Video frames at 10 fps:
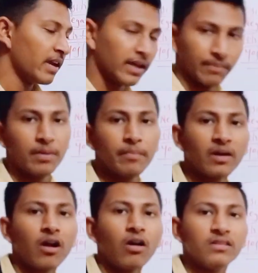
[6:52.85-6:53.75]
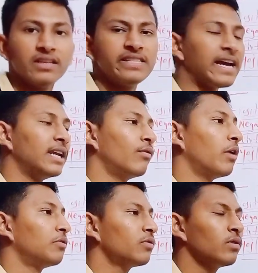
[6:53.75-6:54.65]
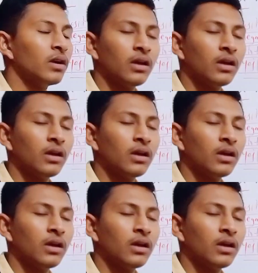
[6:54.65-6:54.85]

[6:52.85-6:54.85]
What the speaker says: remember all these, and you have to